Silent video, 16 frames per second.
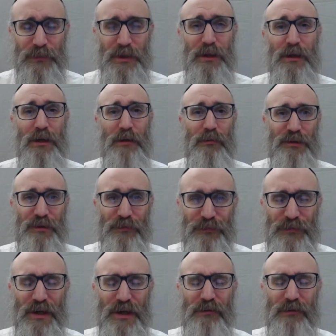He was a
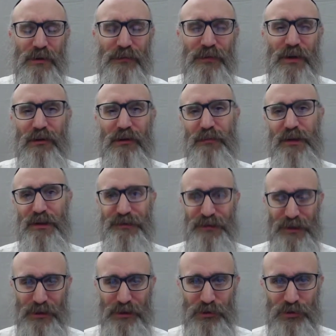very, very big
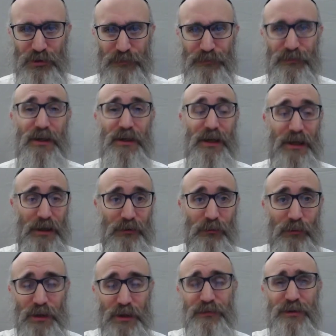sage. Again,
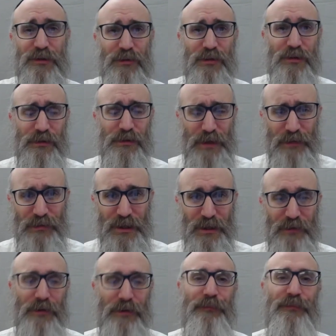one of the students of Rabi
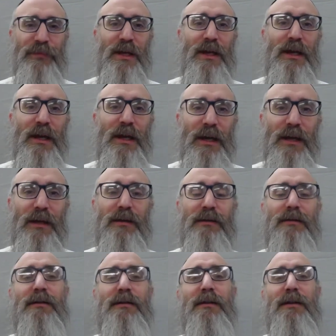Akiva,
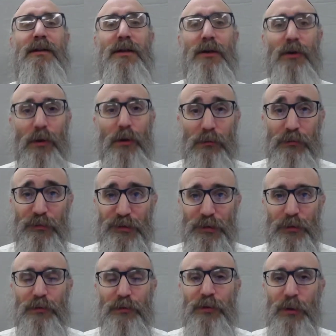and he
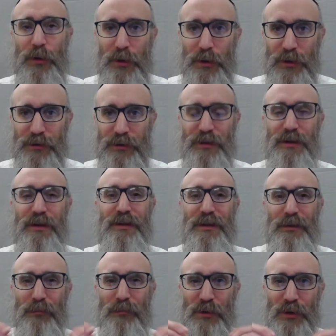also taught
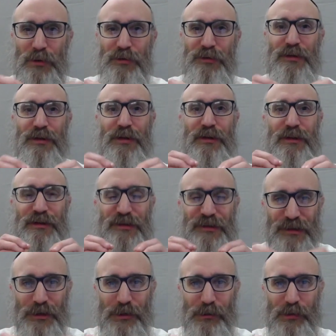the most
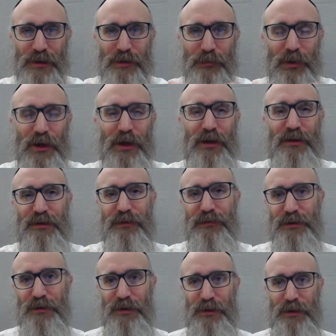secret parts of
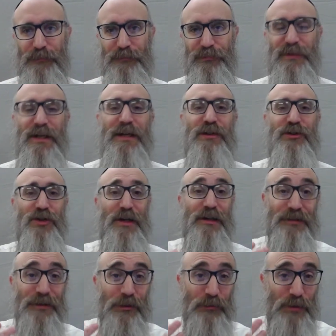the Torah. Not
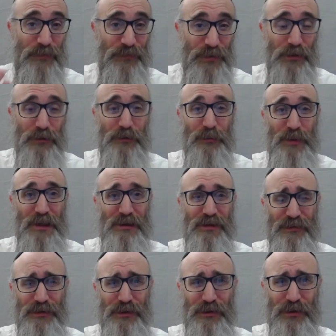just the revealed parts
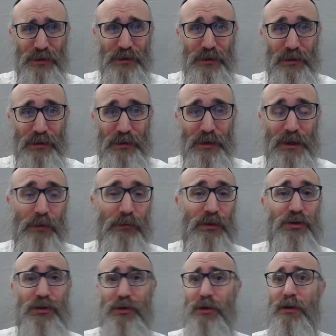of the Torah,
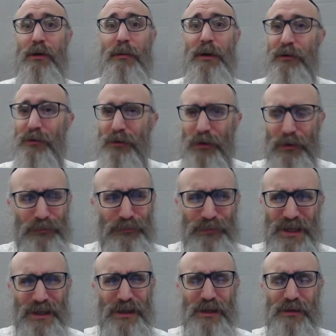which talk about
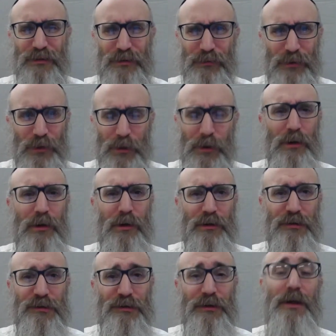many kinds of
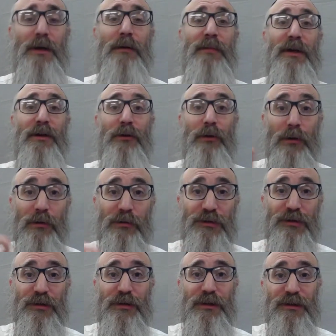laws, but
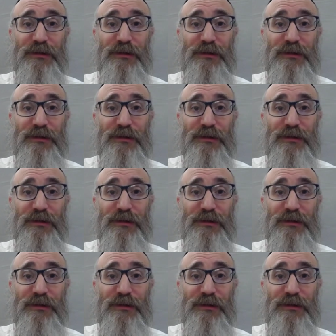also the